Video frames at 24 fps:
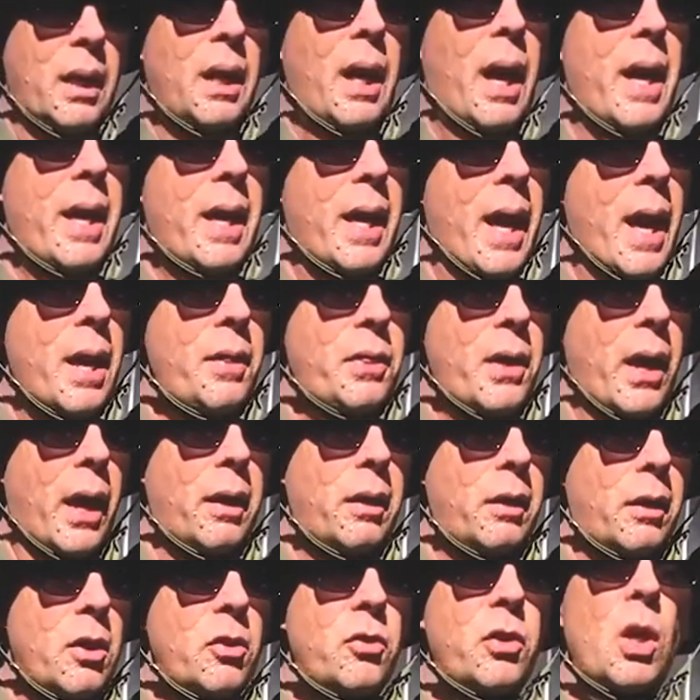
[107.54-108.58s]
I got
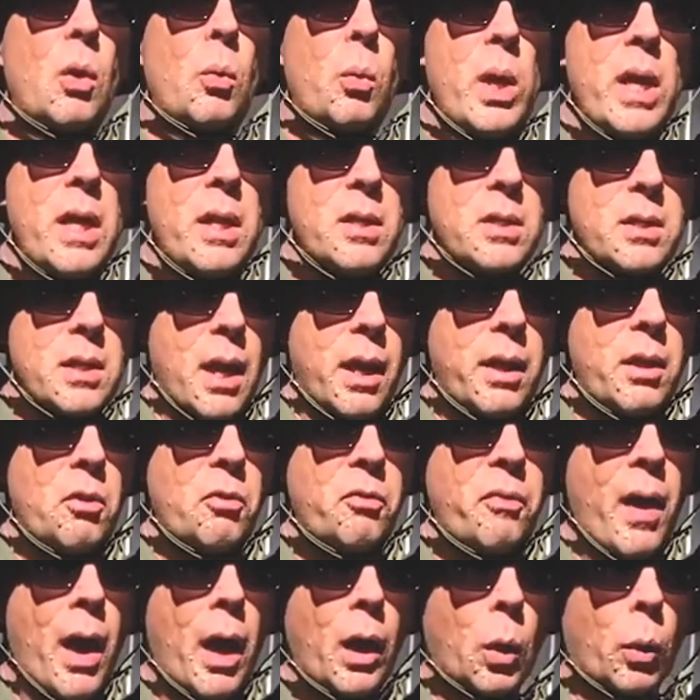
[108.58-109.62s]
that because they redesigned the
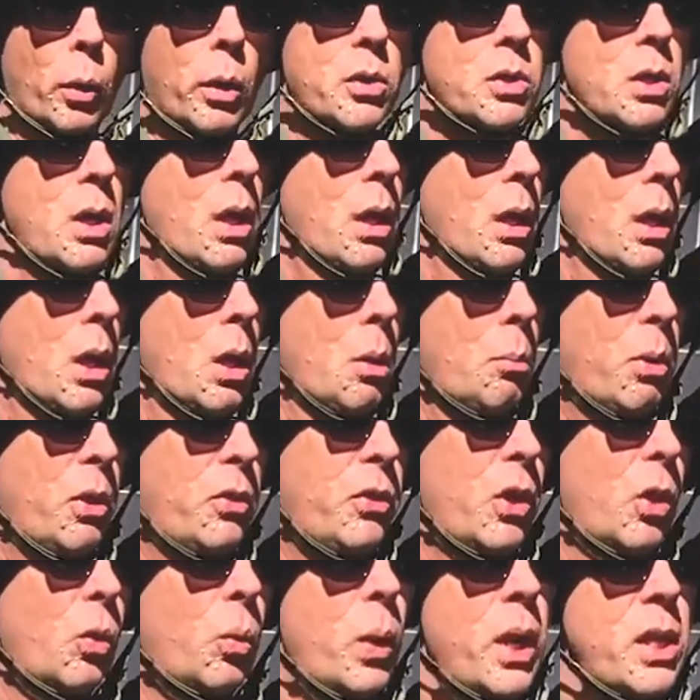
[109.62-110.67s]
followers.
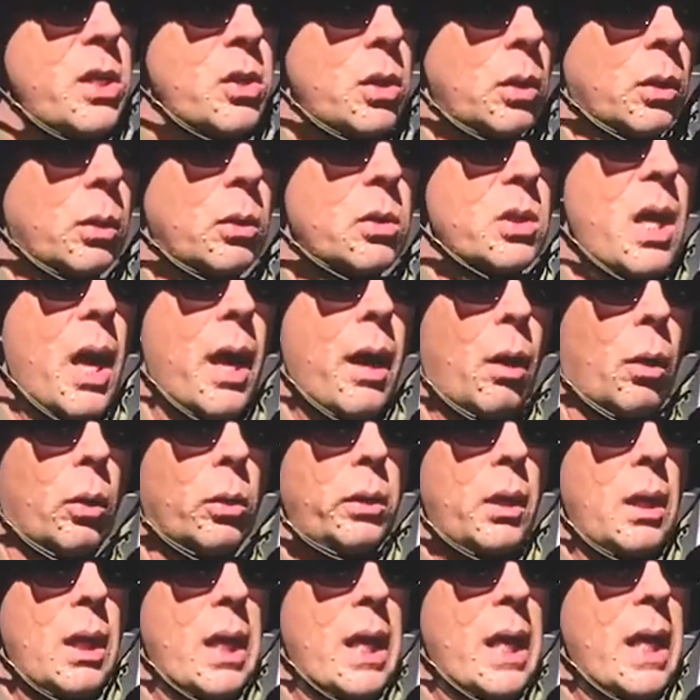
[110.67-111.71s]
But the originals
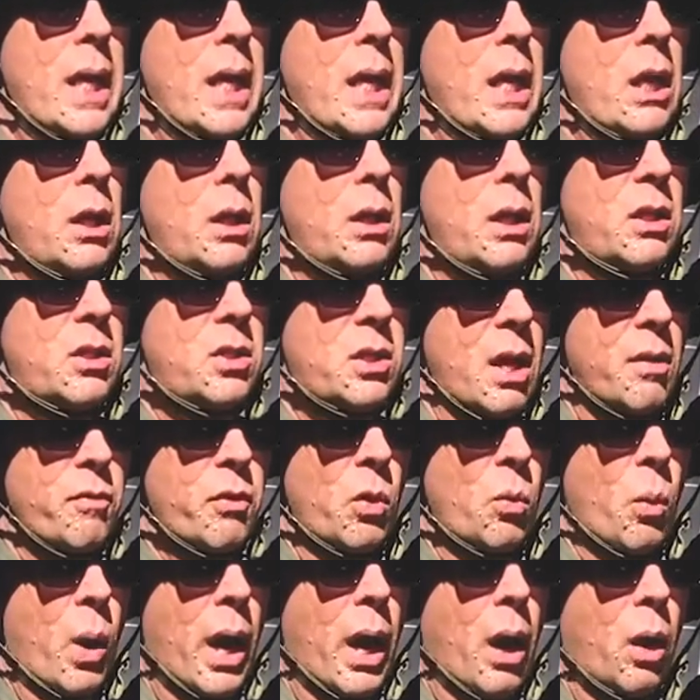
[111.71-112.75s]
held
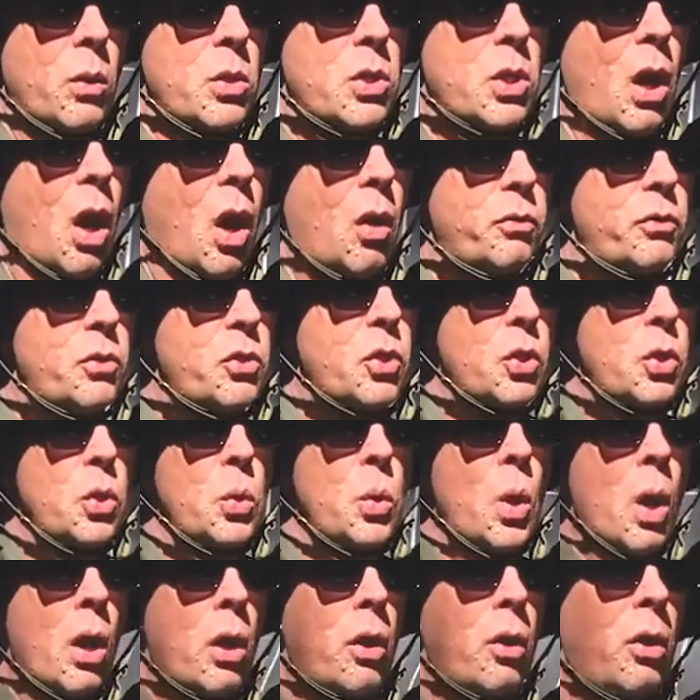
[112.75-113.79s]
7 rounds of
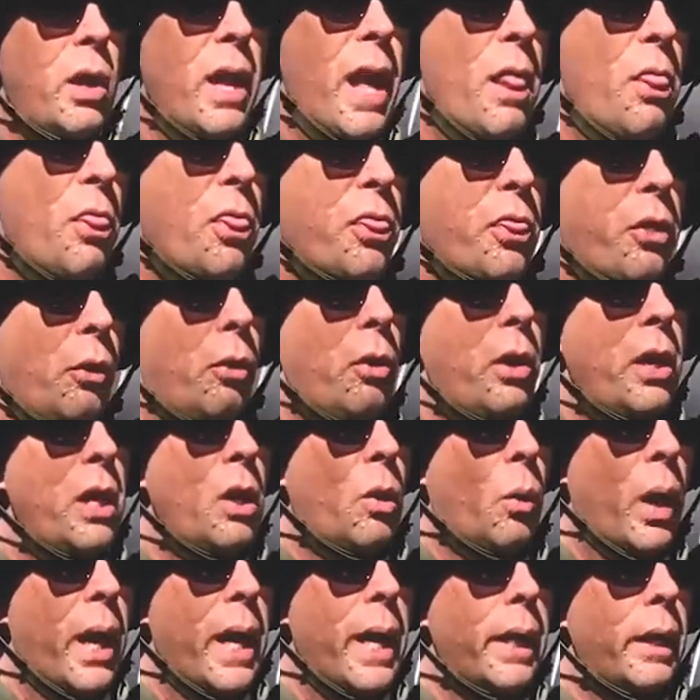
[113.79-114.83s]
230
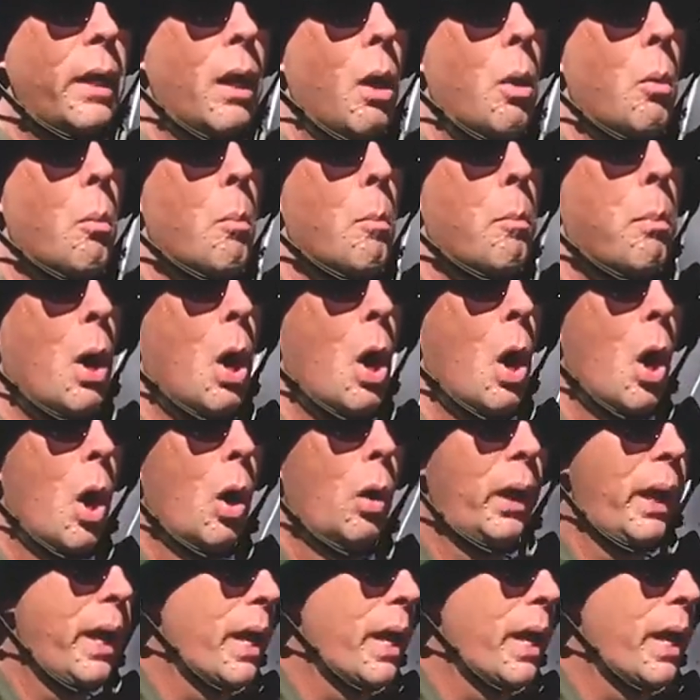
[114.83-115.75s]
grain ball